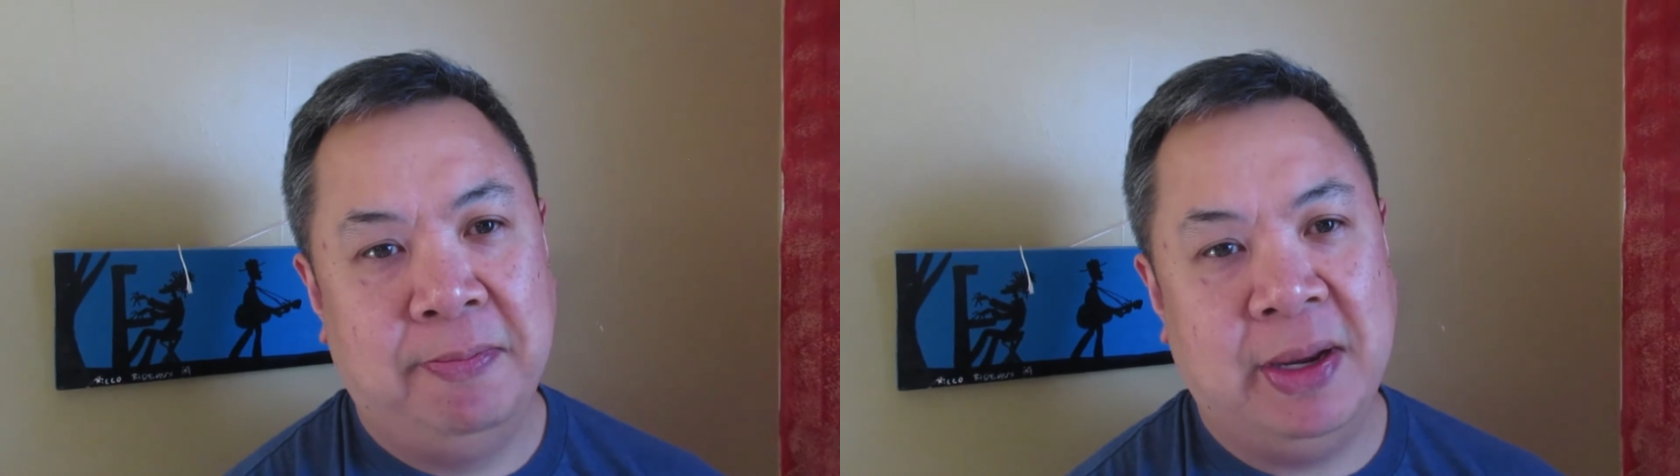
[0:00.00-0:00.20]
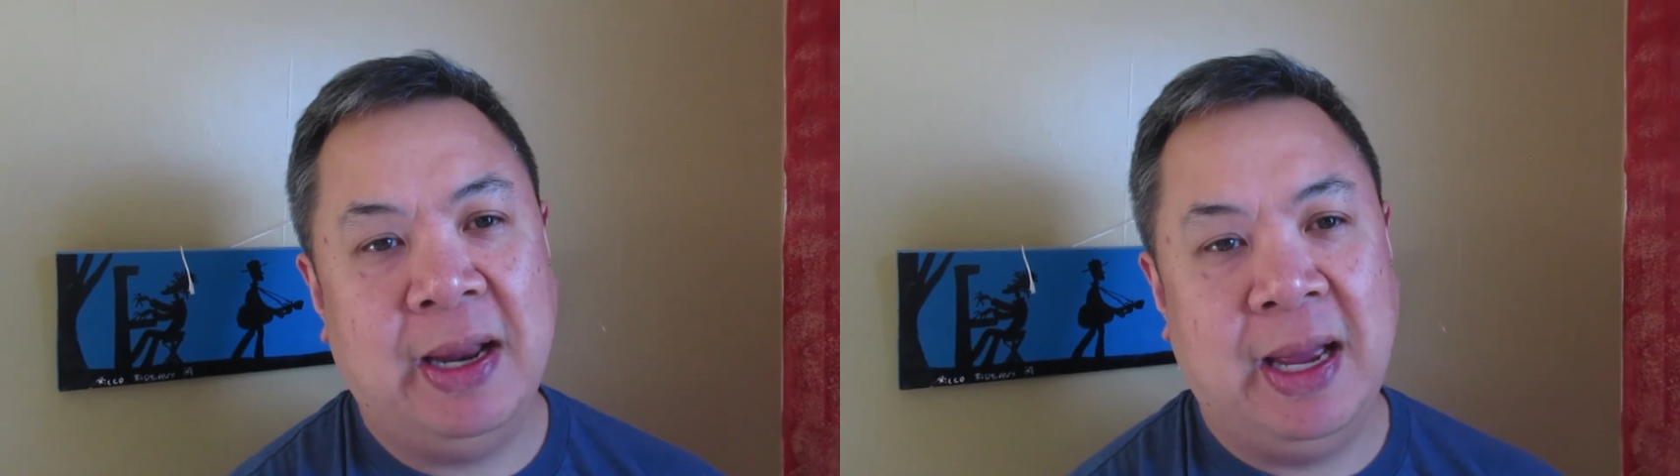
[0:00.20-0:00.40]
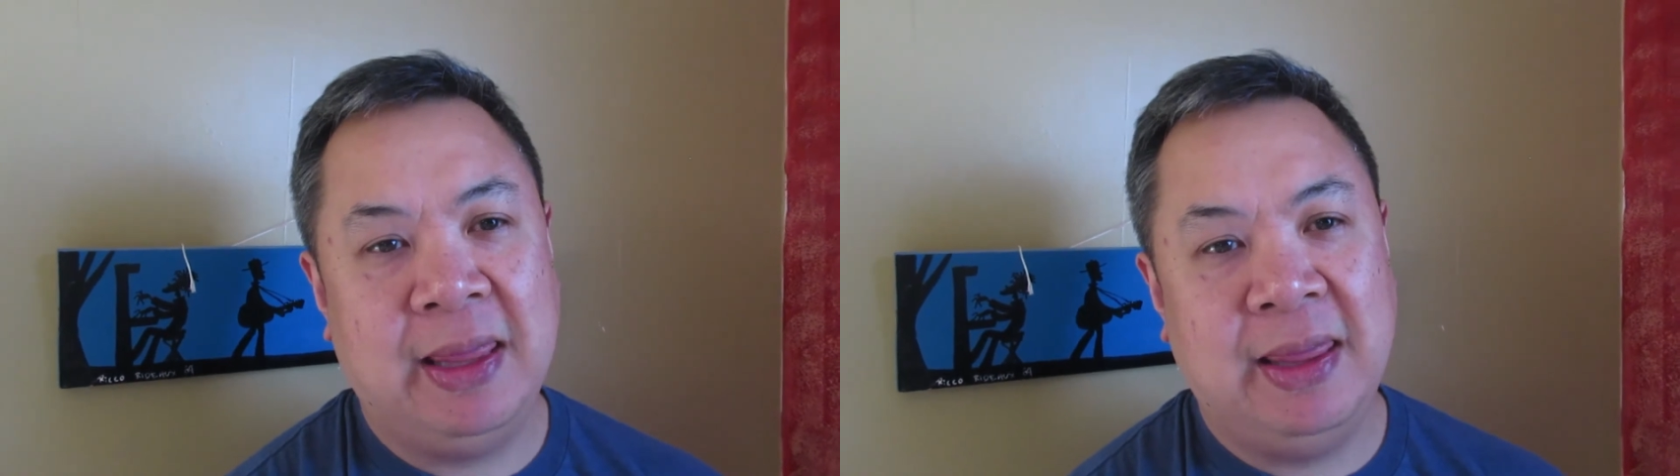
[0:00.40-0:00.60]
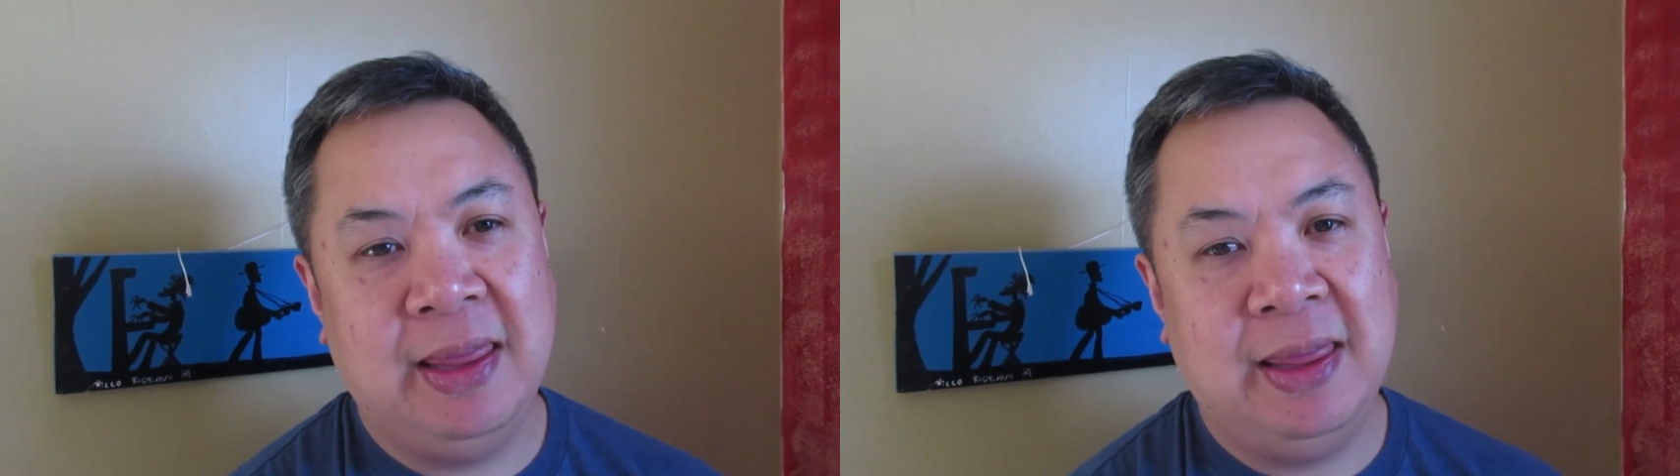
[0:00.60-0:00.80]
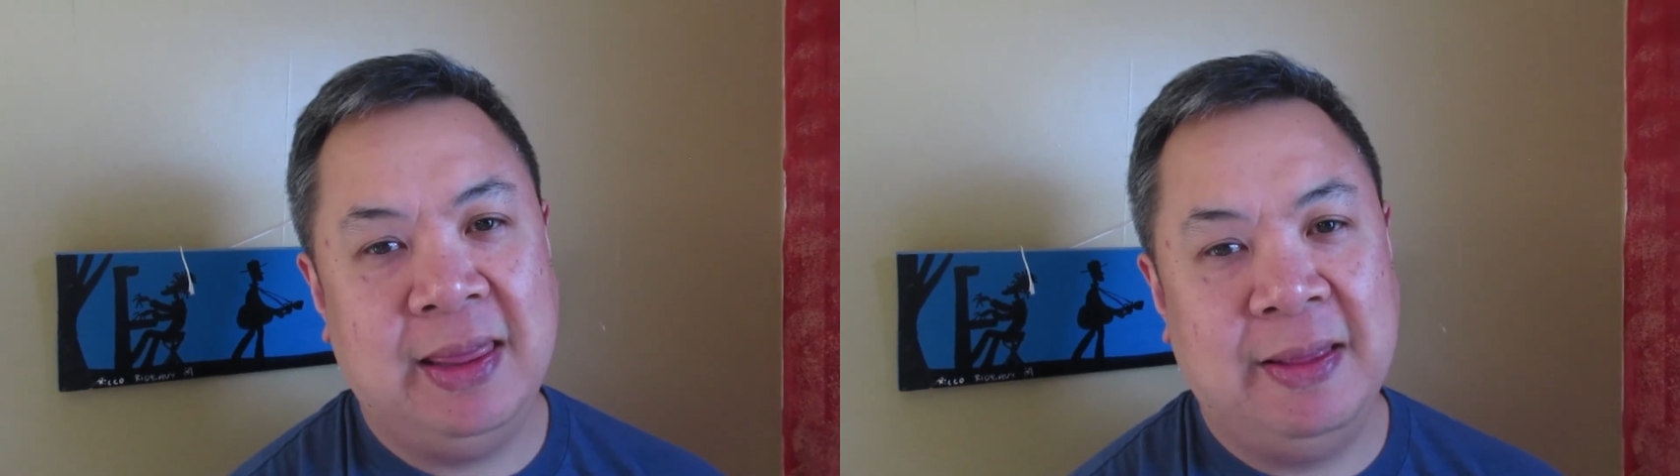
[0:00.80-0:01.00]
But
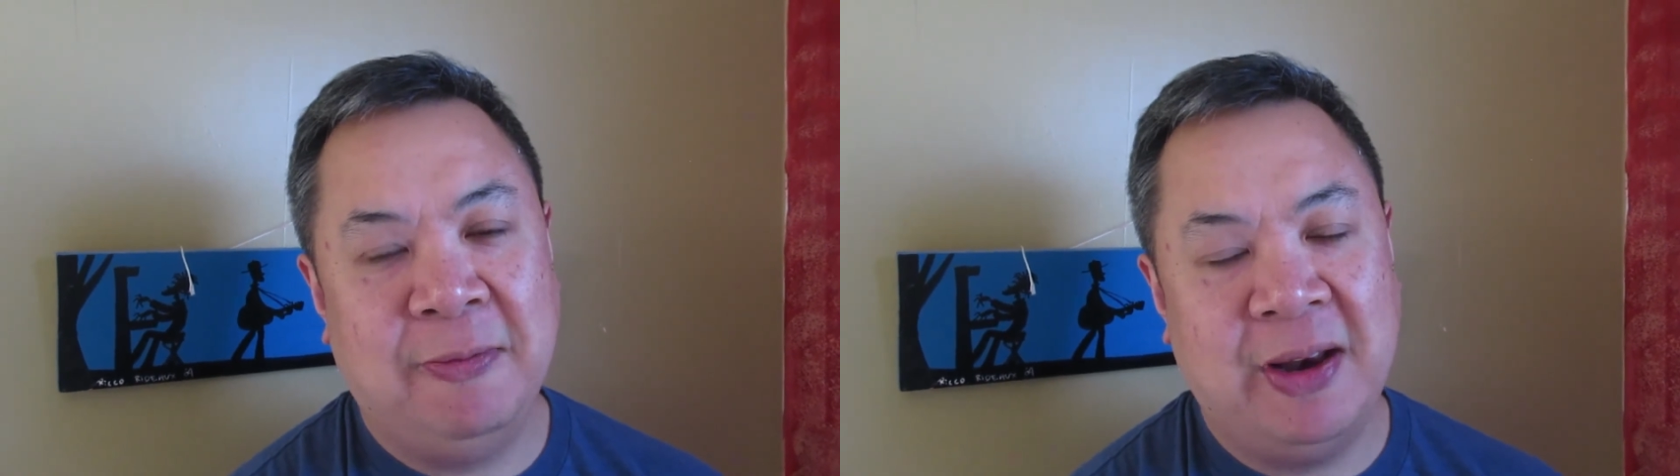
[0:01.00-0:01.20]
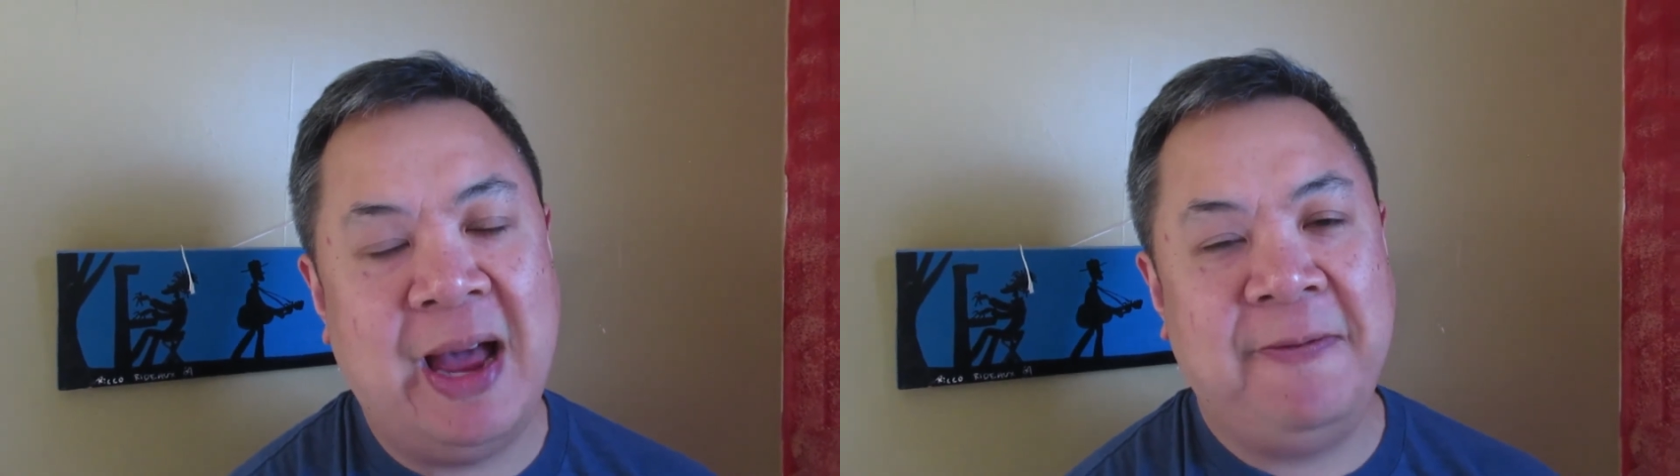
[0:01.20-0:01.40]
what I